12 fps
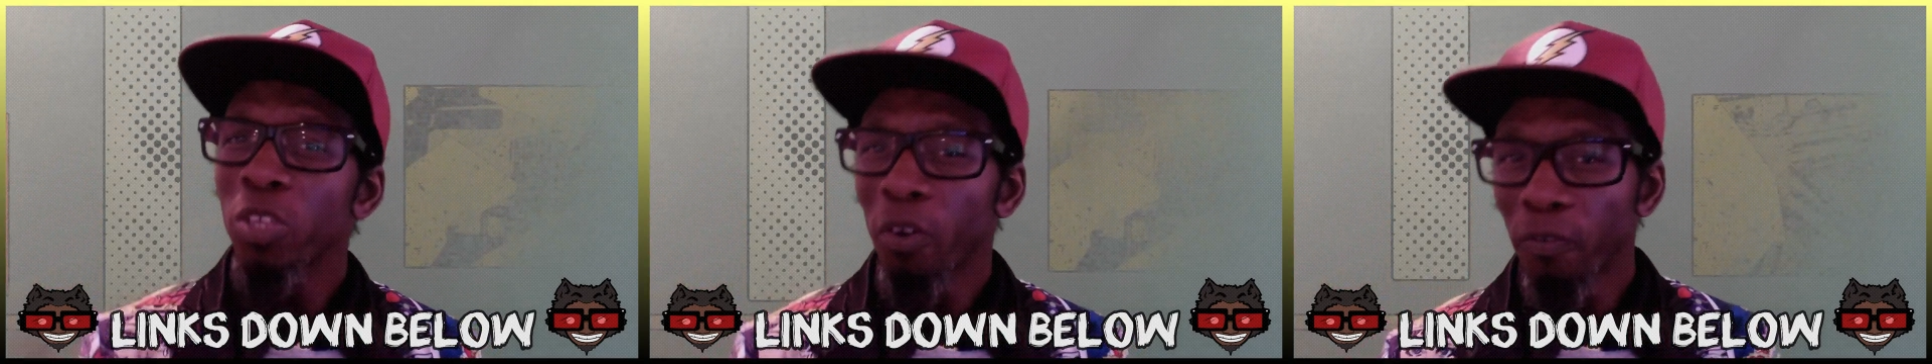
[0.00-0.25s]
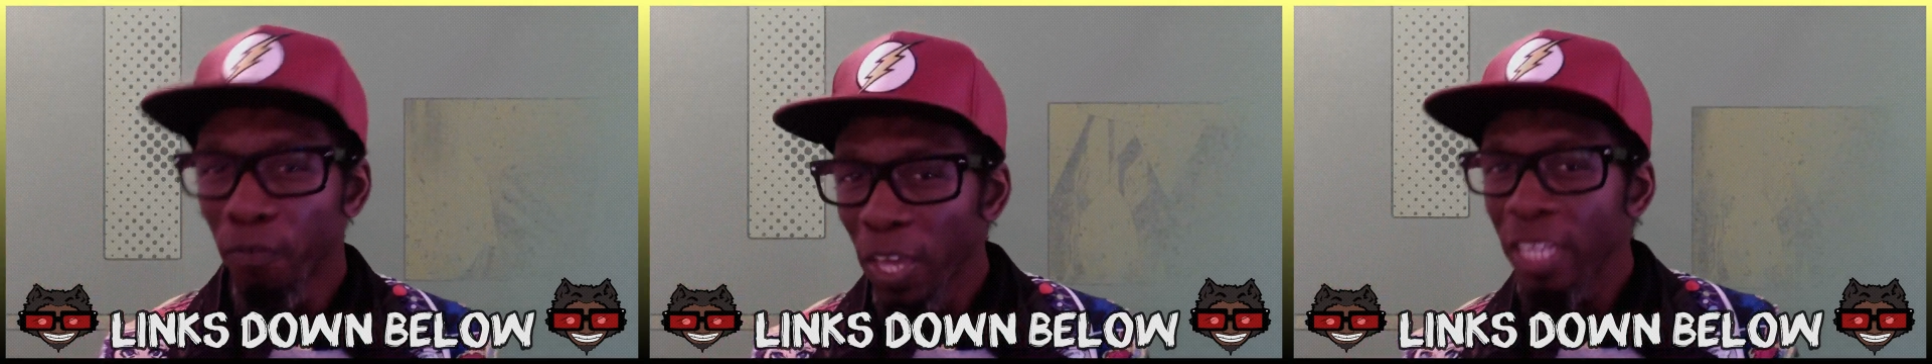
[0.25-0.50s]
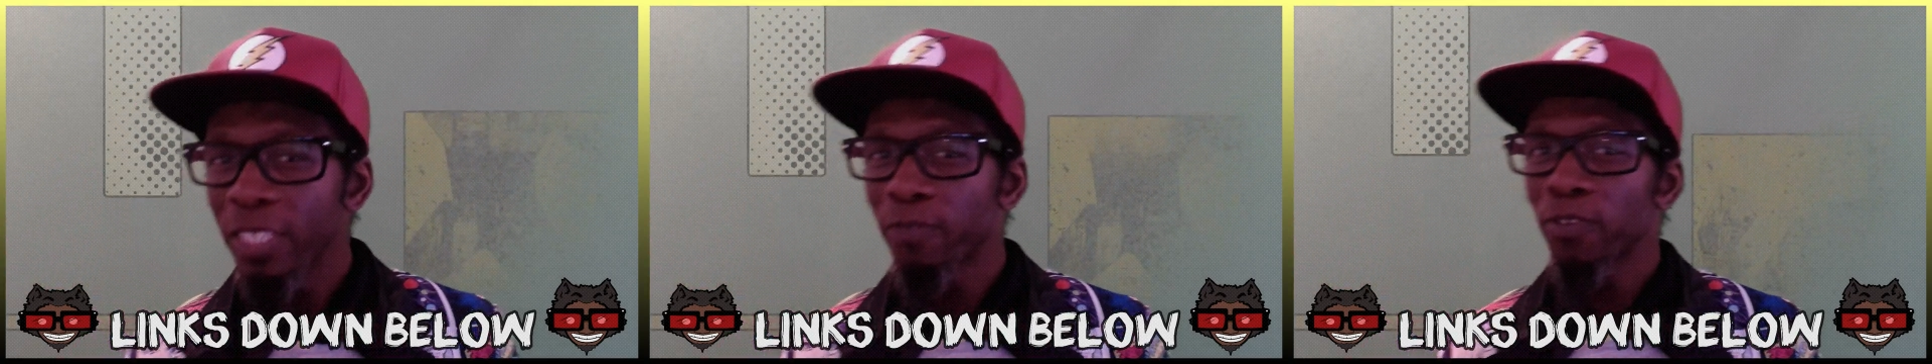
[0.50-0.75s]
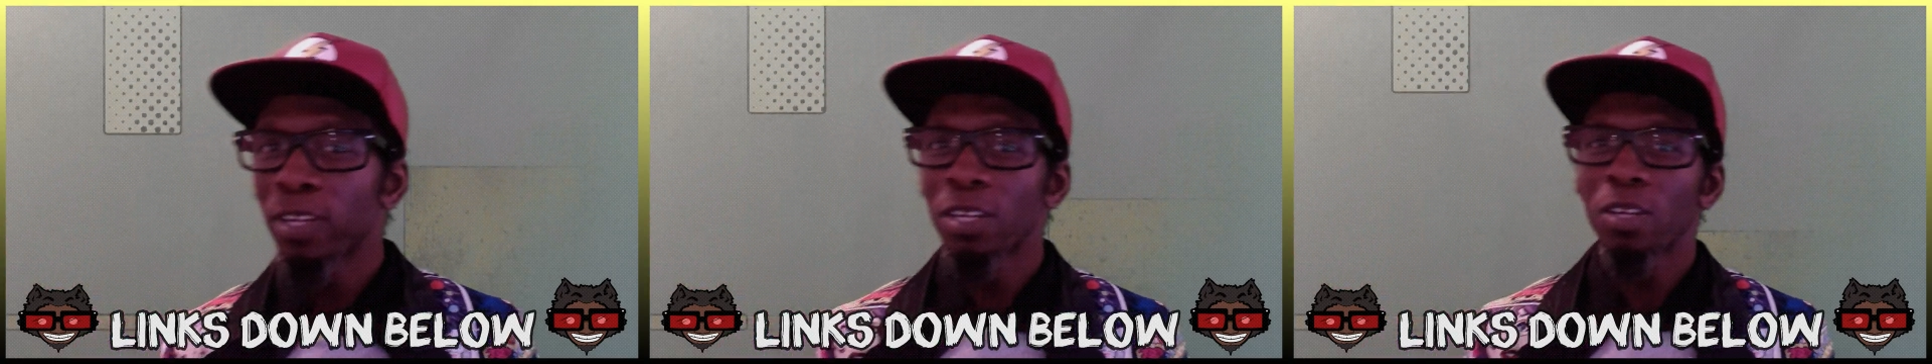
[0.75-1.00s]
your feet is
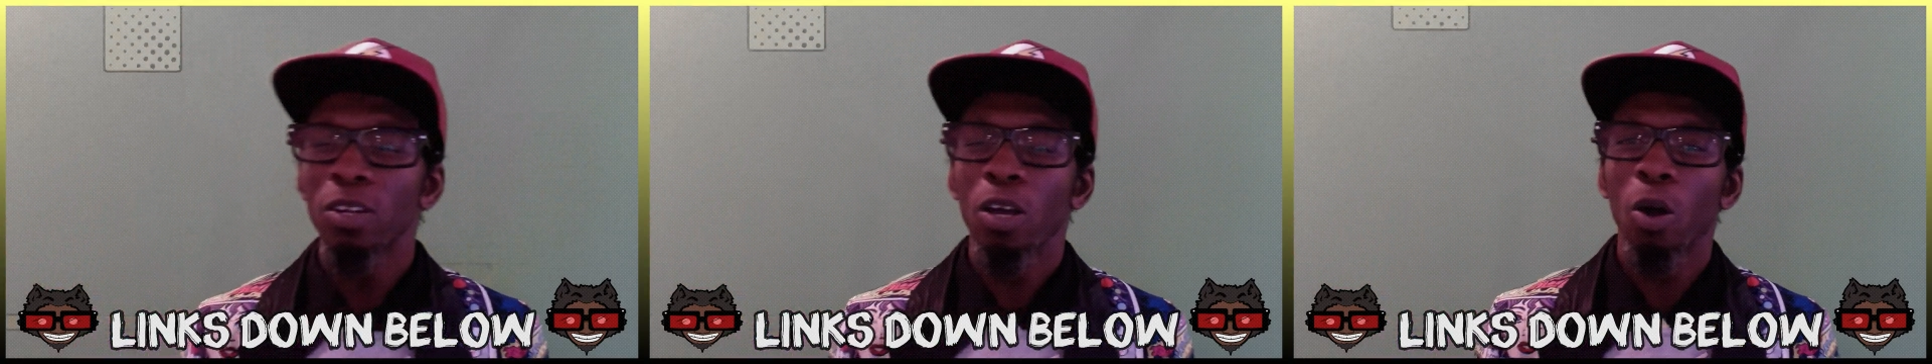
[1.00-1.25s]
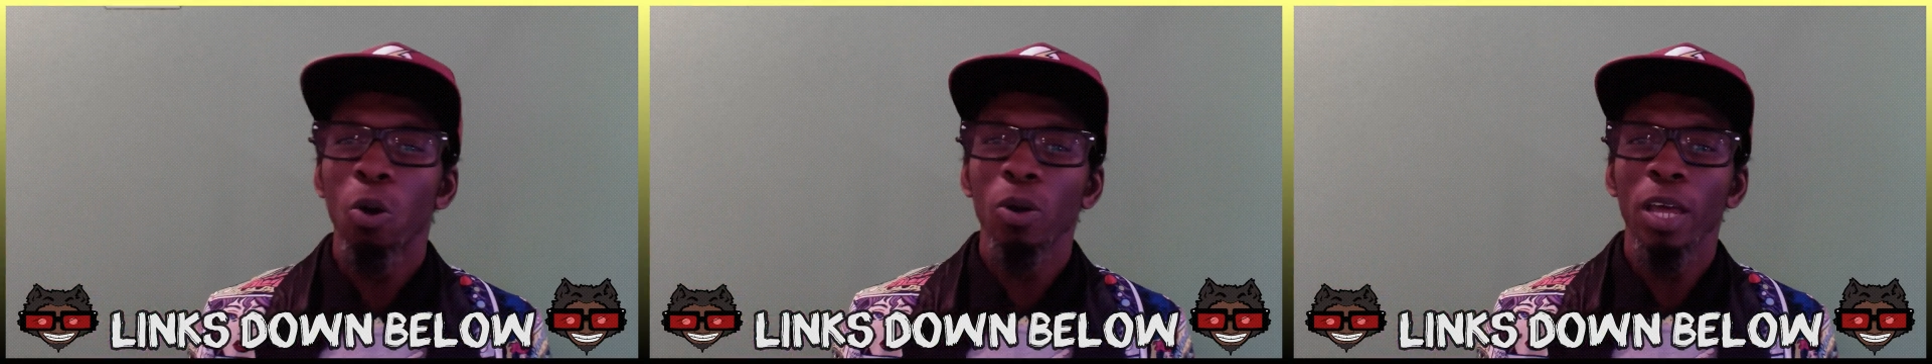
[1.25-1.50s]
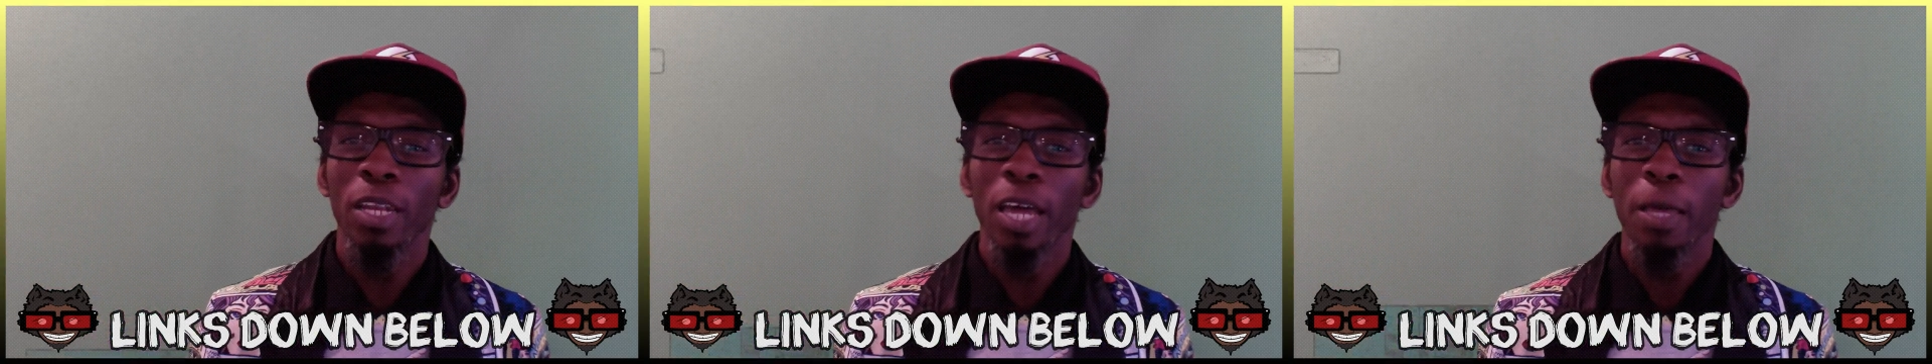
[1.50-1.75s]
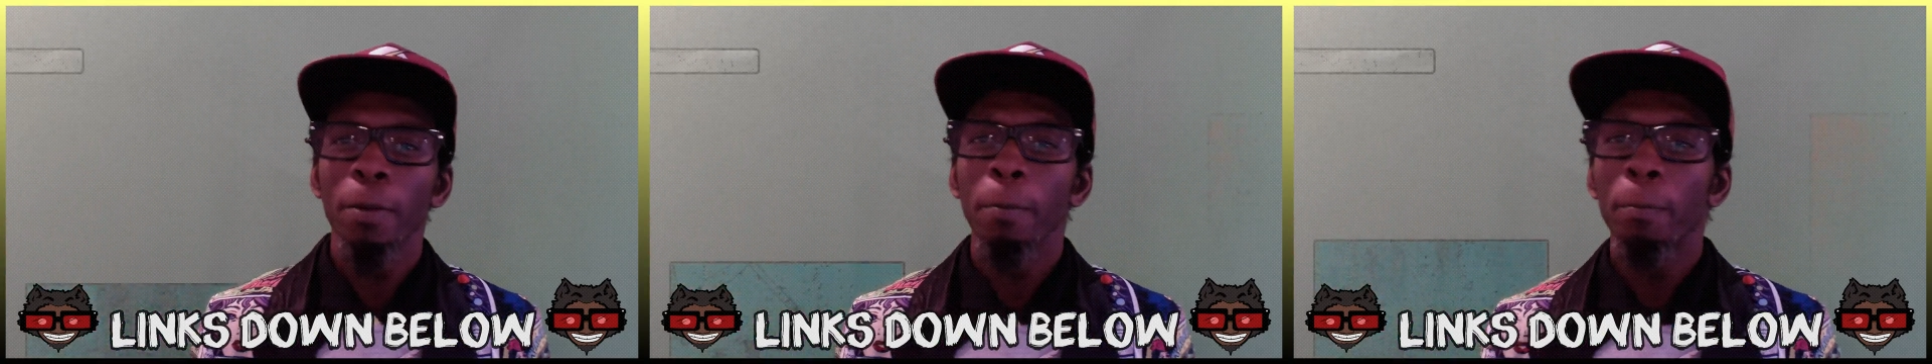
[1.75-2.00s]
feeling a little cold at
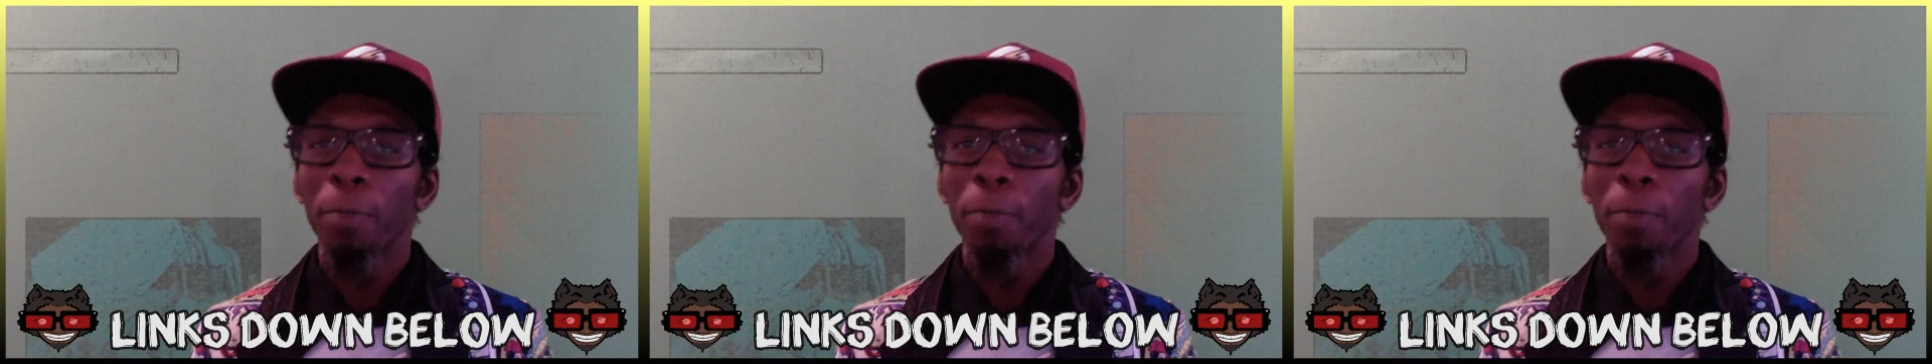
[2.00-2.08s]
night,